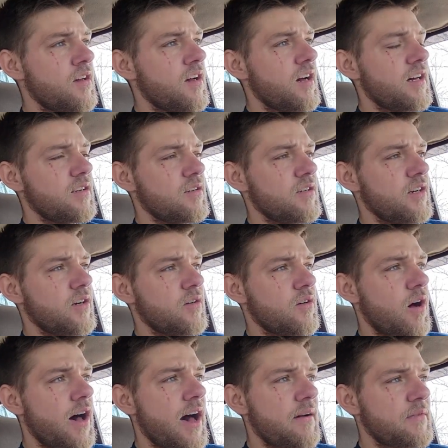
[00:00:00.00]
I don't know.
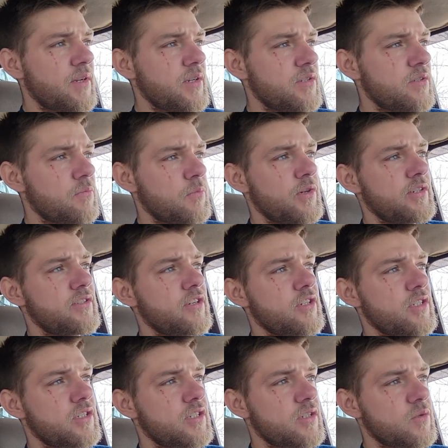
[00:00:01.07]
I'll have to do some
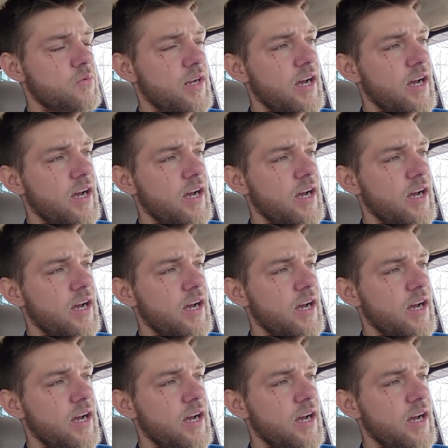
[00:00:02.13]
research because when